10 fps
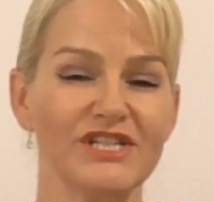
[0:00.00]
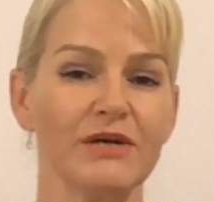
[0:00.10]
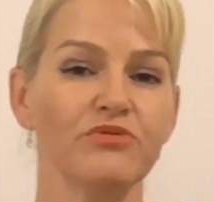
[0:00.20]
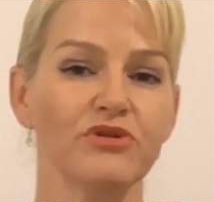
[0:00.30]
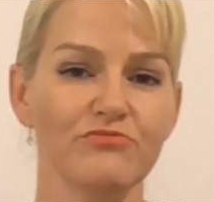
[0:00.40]

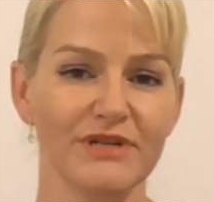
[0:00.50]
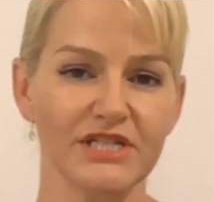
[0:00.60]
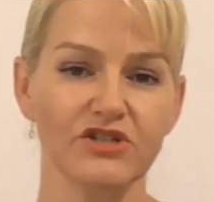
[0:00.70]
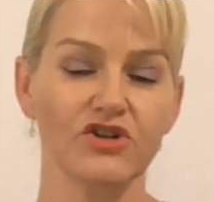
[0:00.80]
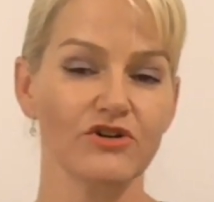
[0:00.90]
using a
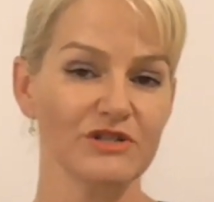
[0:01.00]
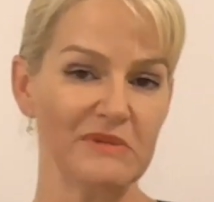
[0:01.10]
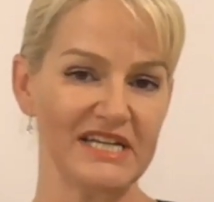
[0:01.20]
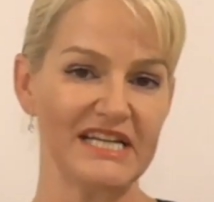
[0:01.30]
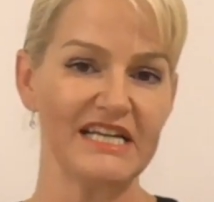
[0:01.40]
permitted
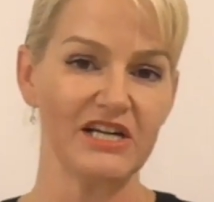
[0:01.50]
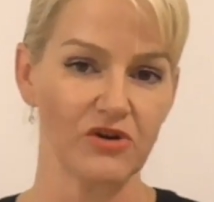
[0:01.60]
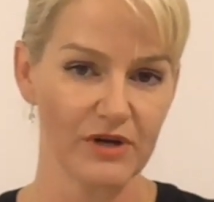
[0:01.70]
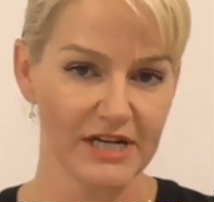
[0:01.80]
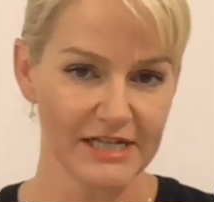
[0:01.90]
cosmetic
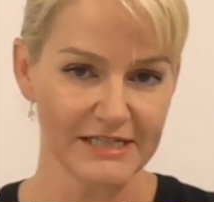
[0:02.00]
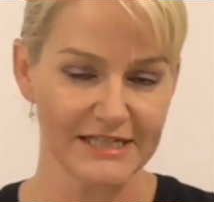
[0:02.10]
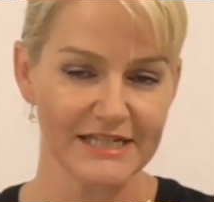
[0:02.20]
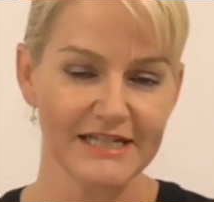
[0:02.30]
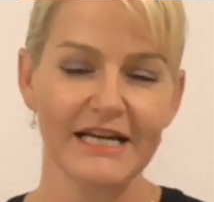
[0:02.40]

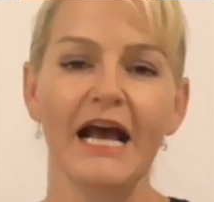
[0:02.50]
ingredient.